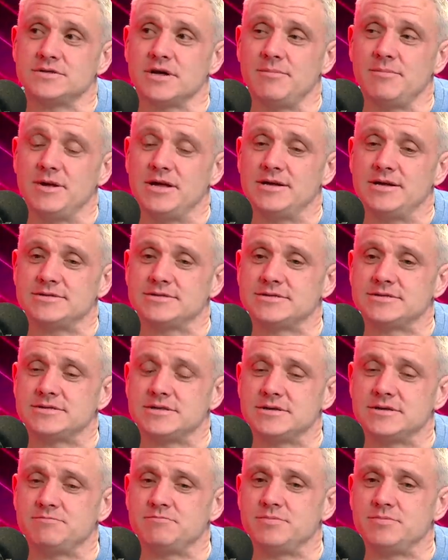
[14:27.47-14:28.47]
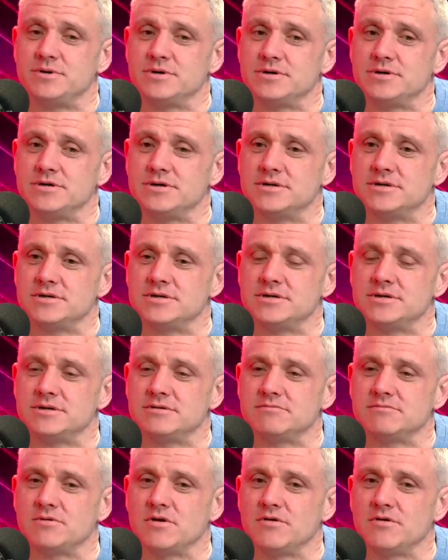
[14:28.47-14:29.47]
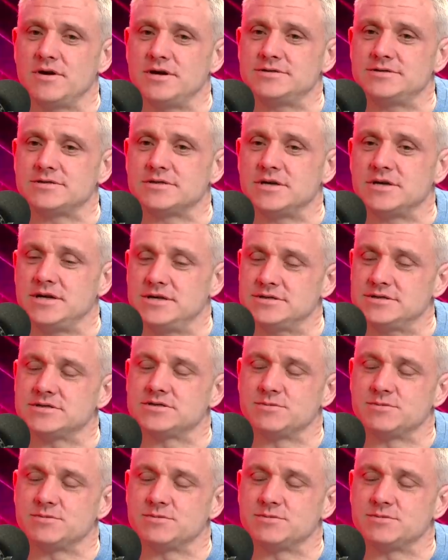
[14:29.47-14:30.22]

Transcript: I mean, it is a